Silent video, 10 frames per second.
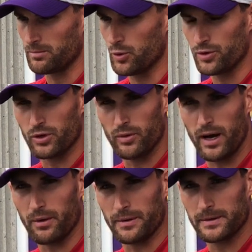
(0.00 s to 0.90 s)
who you're
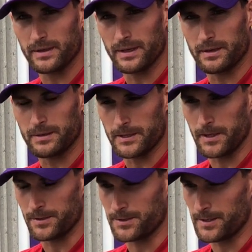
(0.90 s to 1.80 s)
around, and
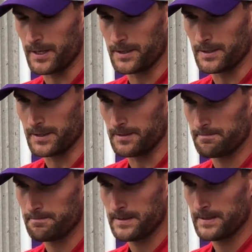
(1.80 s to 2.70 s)
understanding
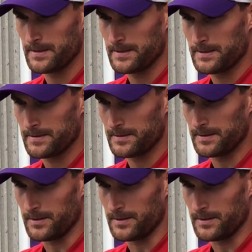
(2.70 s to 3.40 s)
that